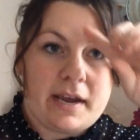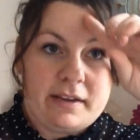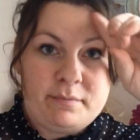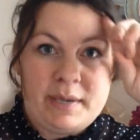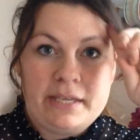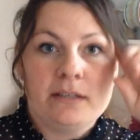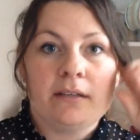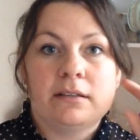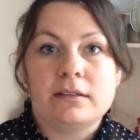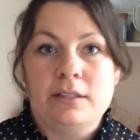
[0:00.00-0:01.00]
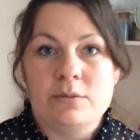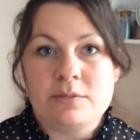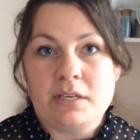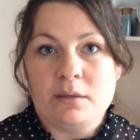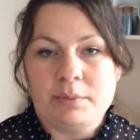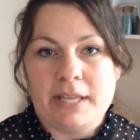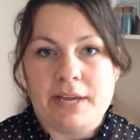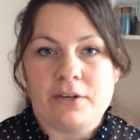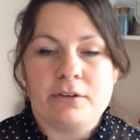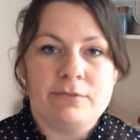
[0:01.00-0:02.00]
I've been using a
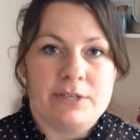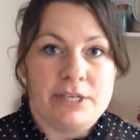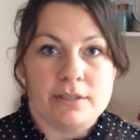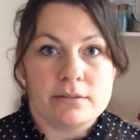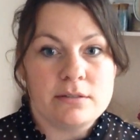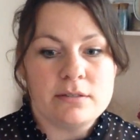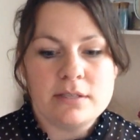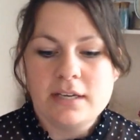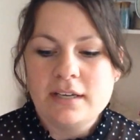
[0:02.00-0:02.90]
planner for years,